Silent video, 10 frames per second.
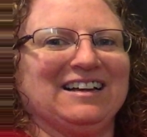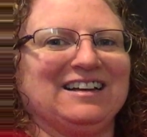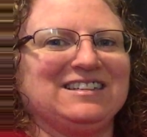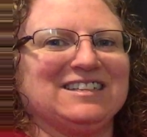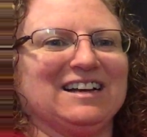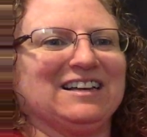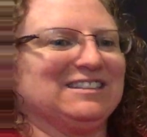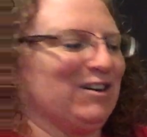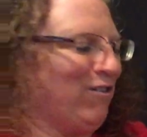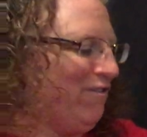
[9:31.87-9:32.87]
A duck
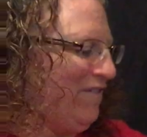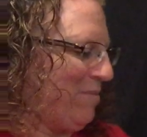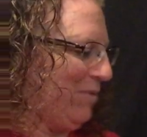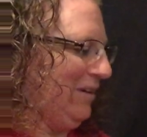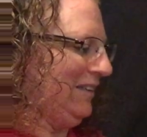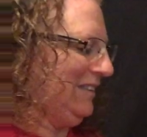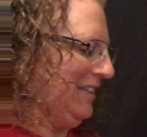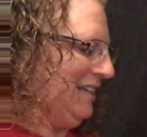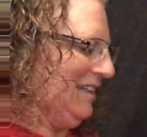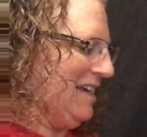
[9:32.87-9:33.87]
is oviparous
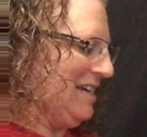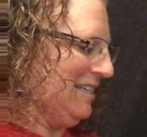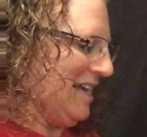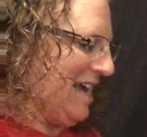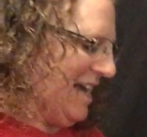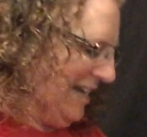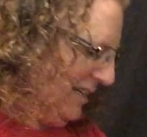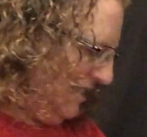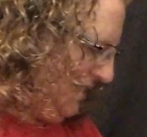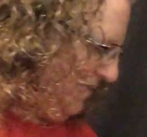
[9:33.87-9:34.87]
and lays eggs.